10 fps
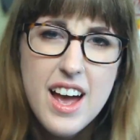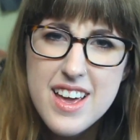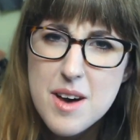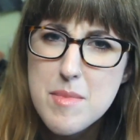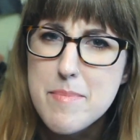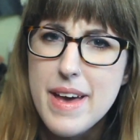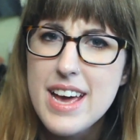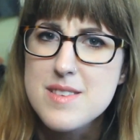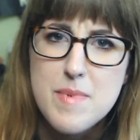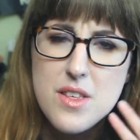I kept my
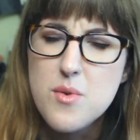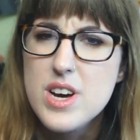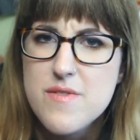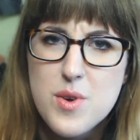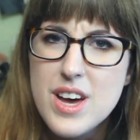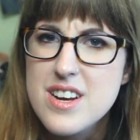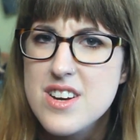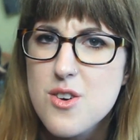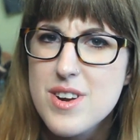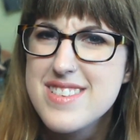bangs, by the way, if you hadn't
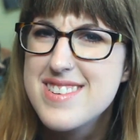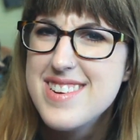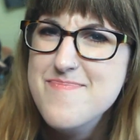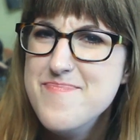noticed.